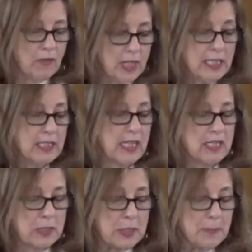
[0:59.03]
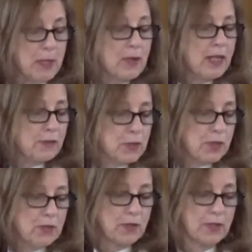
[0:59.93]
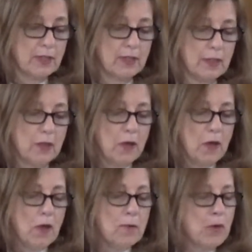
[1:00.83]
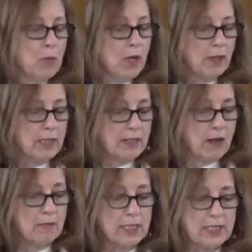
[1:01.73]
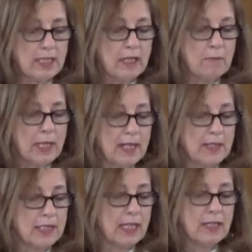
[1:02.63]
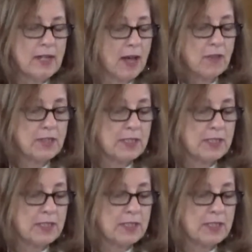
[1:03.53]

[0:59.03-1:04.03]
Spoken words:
This is the Spirit of truth, whom the world cannot receive because it neither